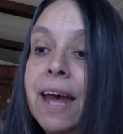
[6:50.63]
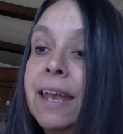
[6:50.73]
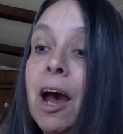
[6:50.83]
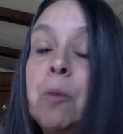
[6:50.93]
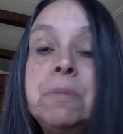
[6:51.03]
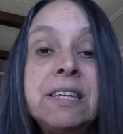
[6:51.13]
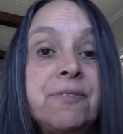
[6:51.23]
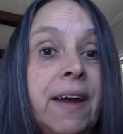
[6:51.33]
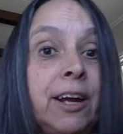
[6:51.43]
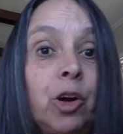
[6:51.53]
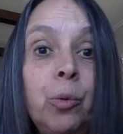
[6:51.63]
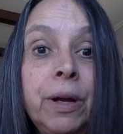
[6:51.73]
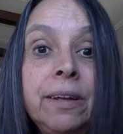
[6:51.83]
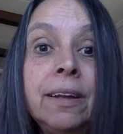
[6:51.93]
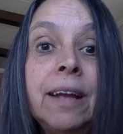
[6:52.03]
Now, Miss Van
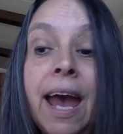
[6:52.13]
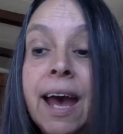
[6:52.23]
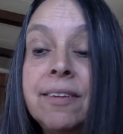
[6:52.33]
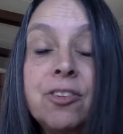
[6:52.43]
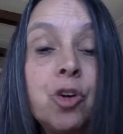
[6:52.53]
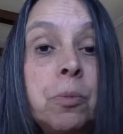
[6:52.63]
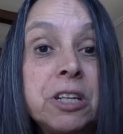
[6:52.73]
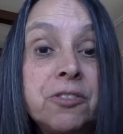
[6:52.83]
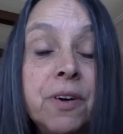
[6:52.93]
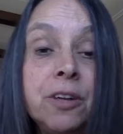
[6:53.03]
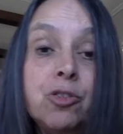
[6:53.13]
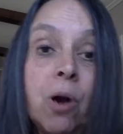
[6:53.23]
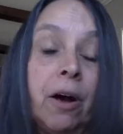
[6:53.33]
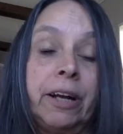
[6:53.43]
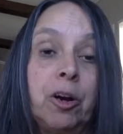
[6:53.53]
Gerwen had so much fun
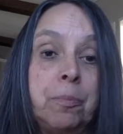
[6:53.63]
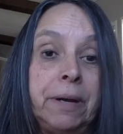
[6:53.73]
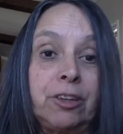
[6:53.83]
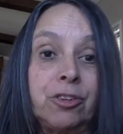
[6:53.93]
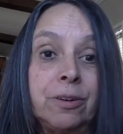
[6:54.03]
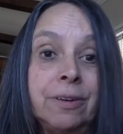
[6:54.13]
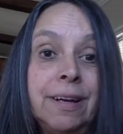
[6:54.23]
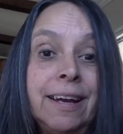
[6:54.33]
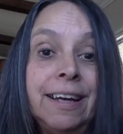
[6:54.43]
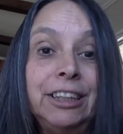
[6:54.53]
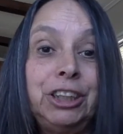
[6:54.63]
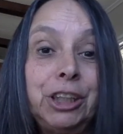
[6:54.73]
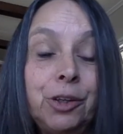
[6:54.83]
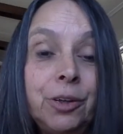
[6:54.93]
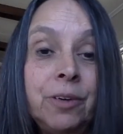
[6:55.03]
drawing her picture, she
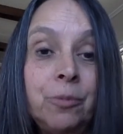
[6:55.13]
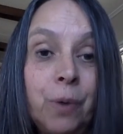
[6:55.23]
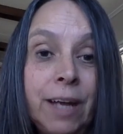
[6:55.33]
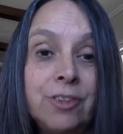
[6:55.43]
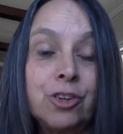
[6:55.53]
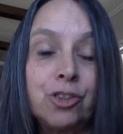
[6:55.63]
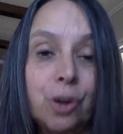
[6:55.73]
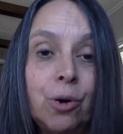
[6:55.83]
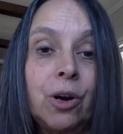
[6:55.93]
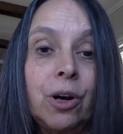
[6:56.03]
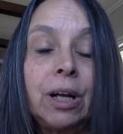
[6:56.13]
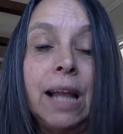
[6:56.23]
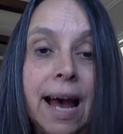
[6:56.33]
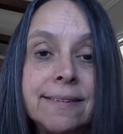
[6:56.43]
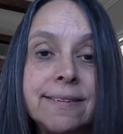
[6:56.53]
couldn't wait to show her
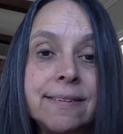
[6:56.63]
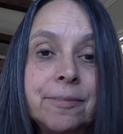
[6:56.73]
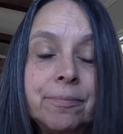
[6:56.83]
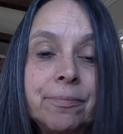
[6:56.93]
class.